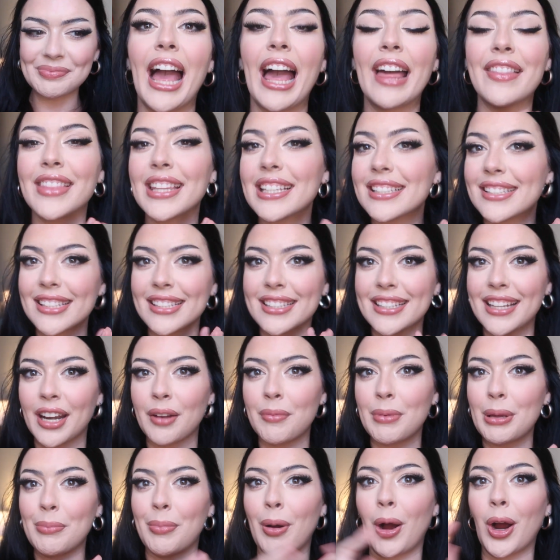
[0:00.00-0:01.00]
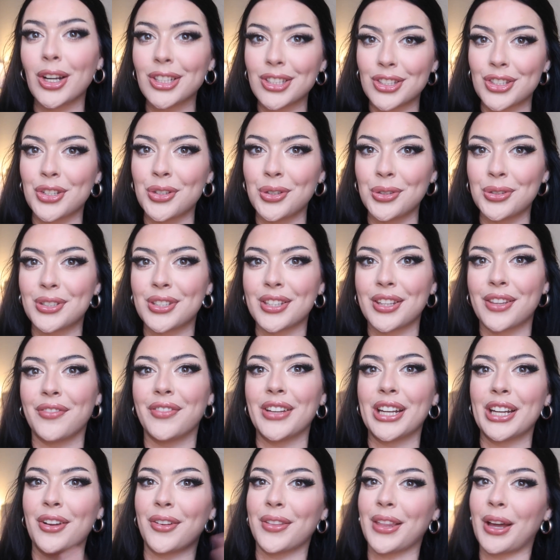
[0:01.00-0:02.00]
And this is gonna be part two to the
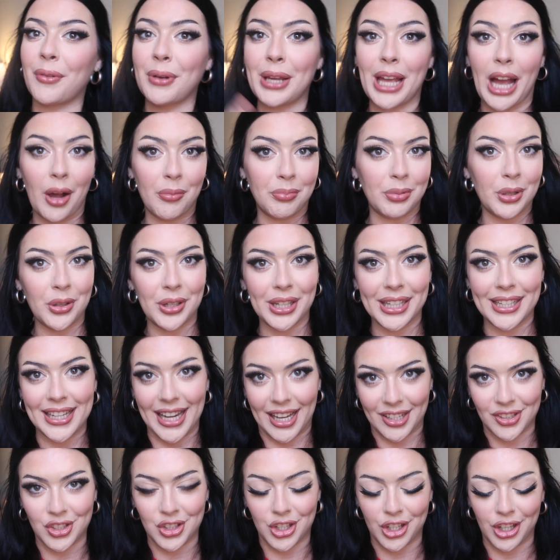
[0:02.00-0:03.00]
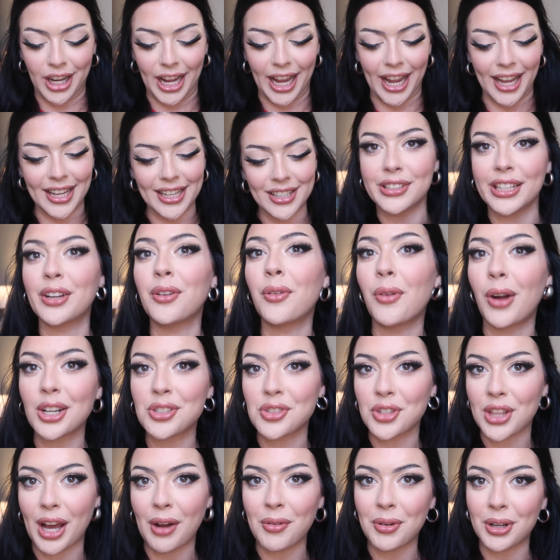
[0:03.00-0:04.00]
video that we uploaded yesterday. Didn't
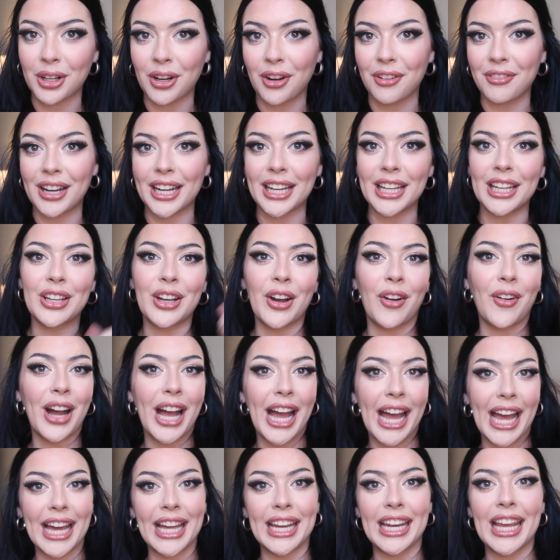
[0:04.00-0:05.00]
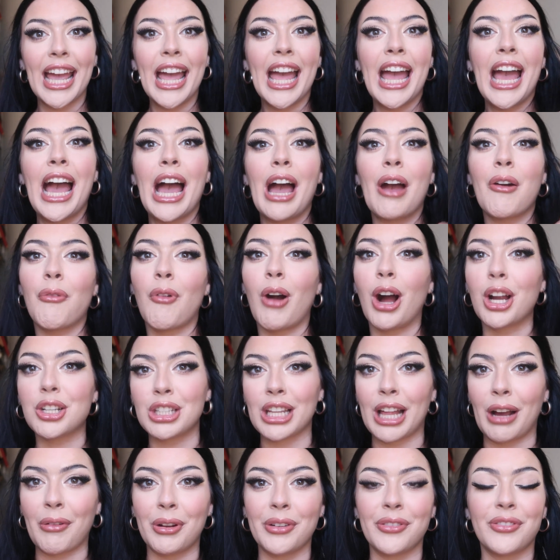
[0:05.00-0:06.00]
watch that one already, go ahead and watch
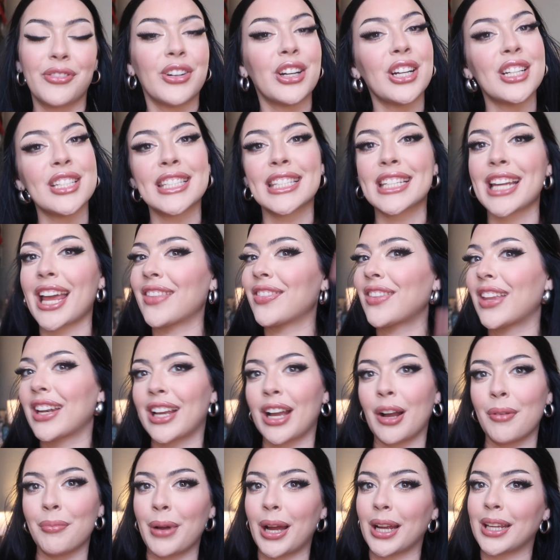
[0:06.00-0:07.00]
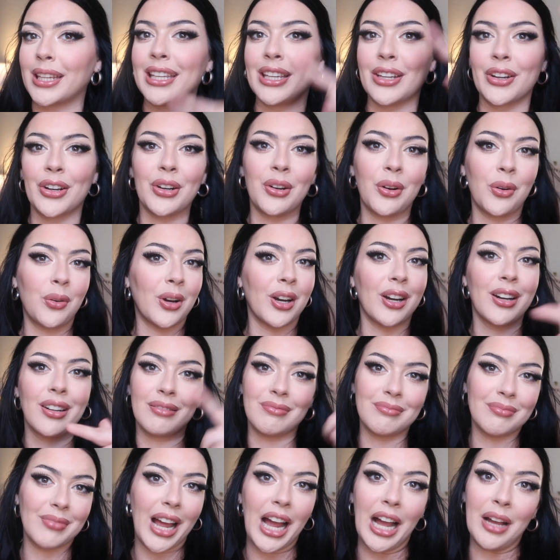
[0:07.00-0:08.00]
that one first and then come back here or
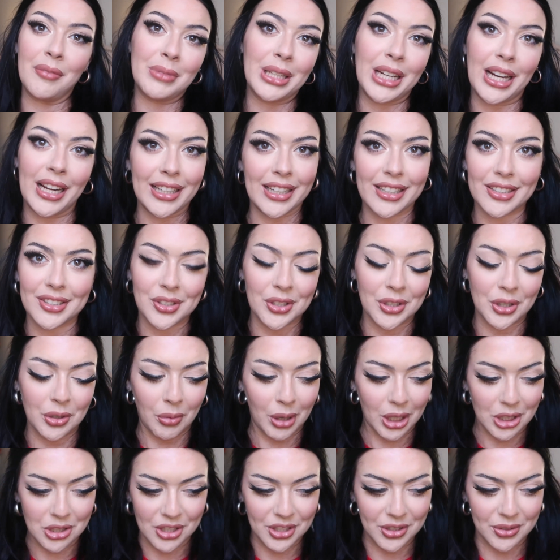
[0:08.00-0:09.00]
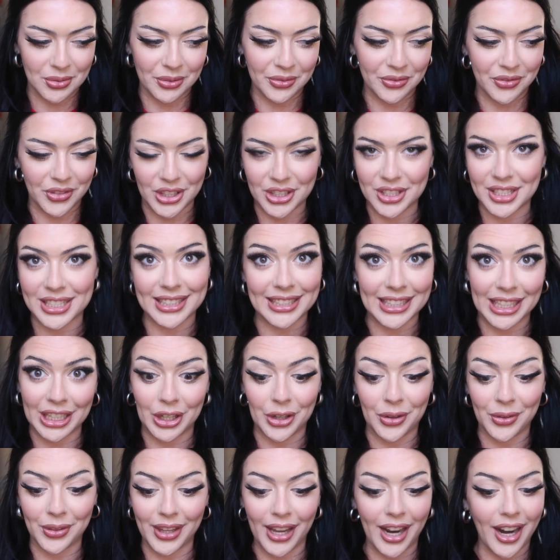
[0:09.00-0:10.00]
I mean, I guess you could watch this one first and then
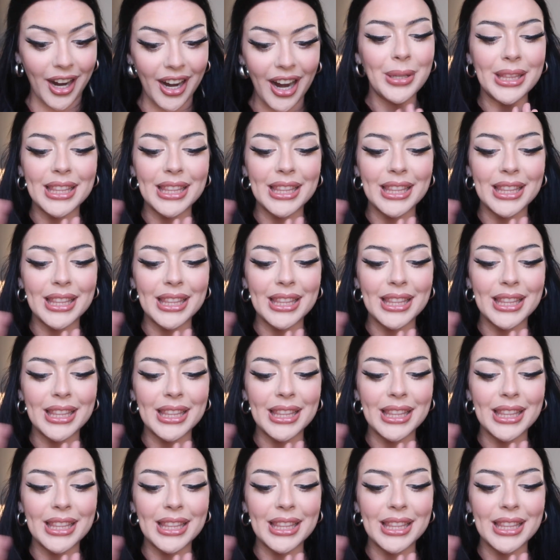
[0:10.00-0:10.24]
go there.